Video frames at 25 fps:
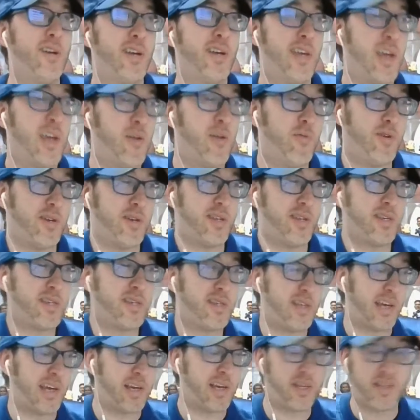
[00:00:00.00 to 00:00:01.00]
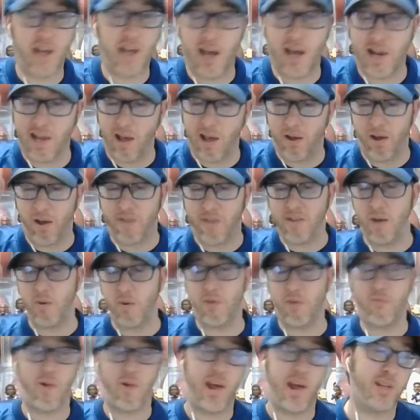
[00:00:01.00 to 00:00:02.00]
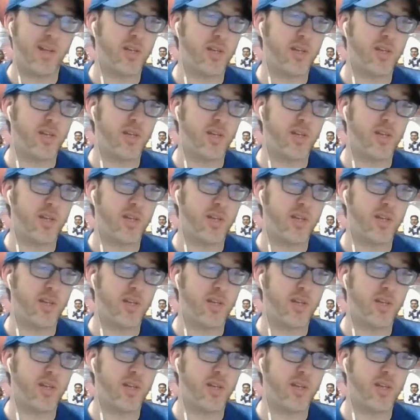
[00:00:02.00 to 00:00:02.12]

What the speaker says: He was exciting. I love how he ran